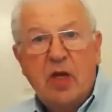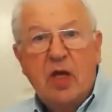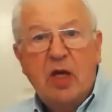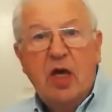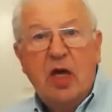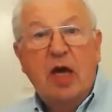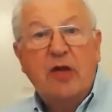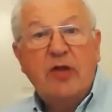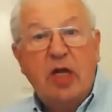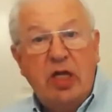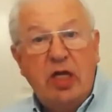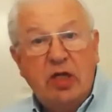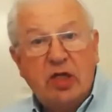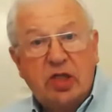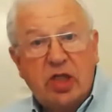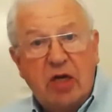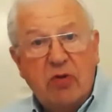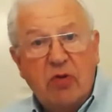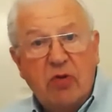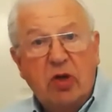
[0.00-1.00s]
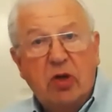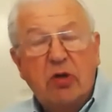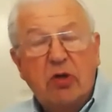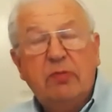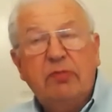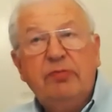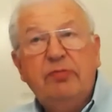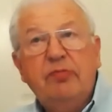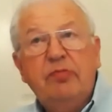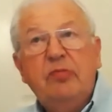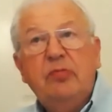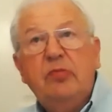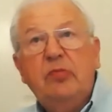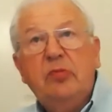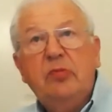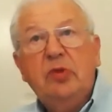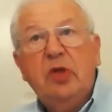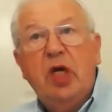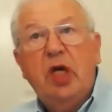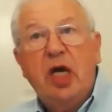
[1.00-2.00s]
And then you'd say, well, look,
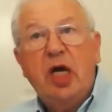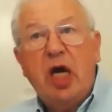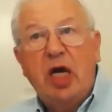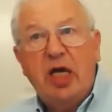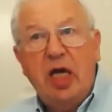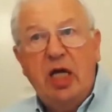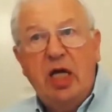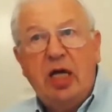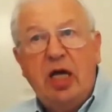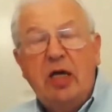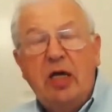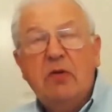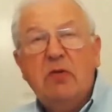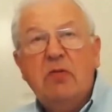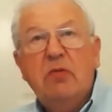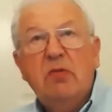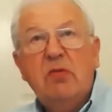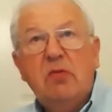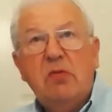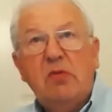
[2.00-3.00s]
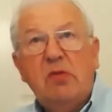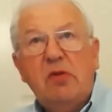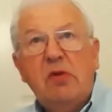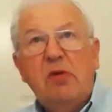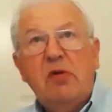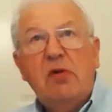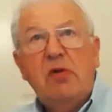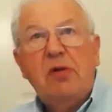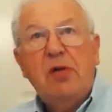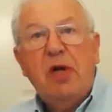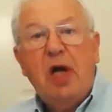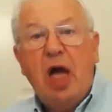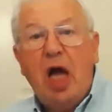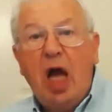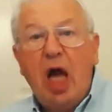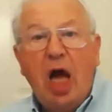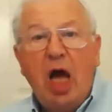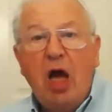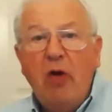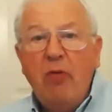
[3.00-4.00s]
I get that.
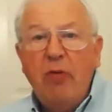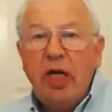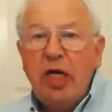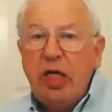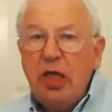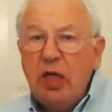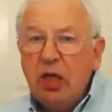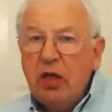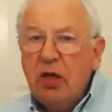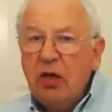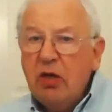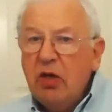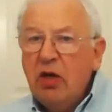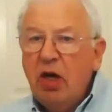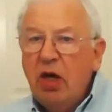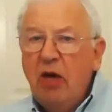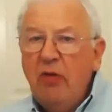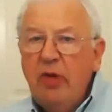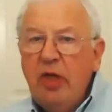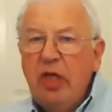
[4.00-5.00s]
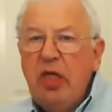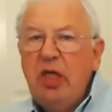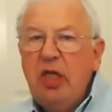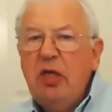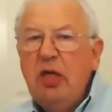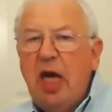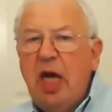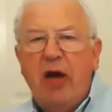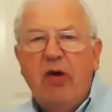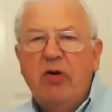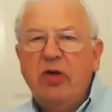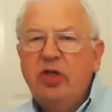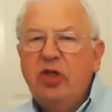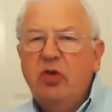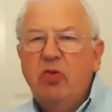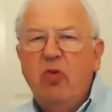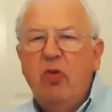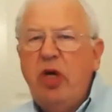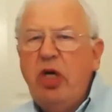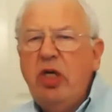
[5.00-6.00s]
How many hours a
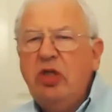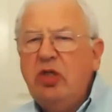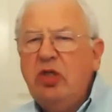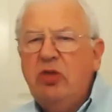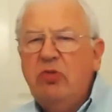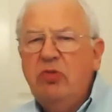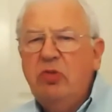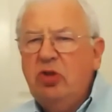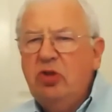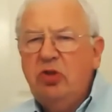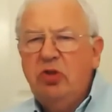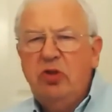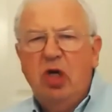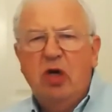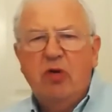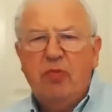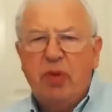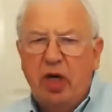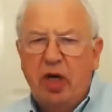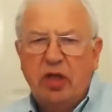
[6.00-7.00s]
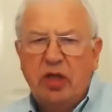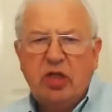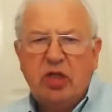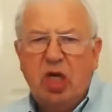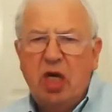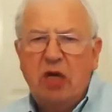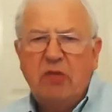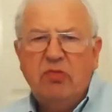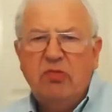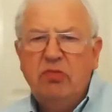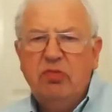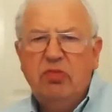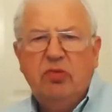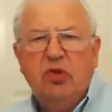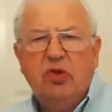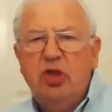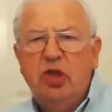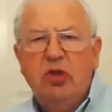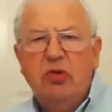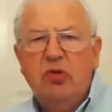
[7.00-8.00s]
week, part time,
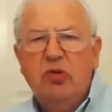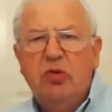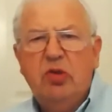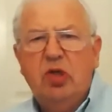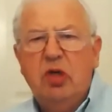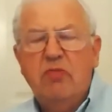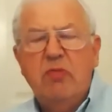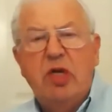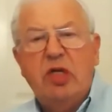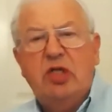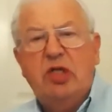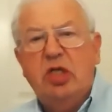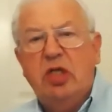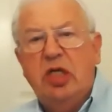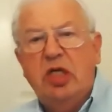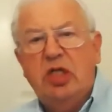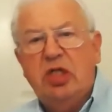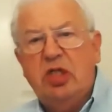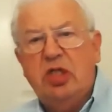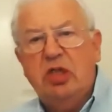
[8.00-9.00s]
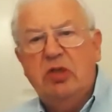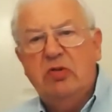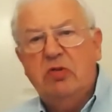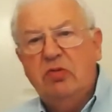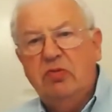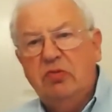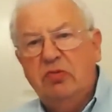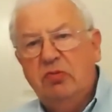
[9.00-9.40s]
could you commit to this to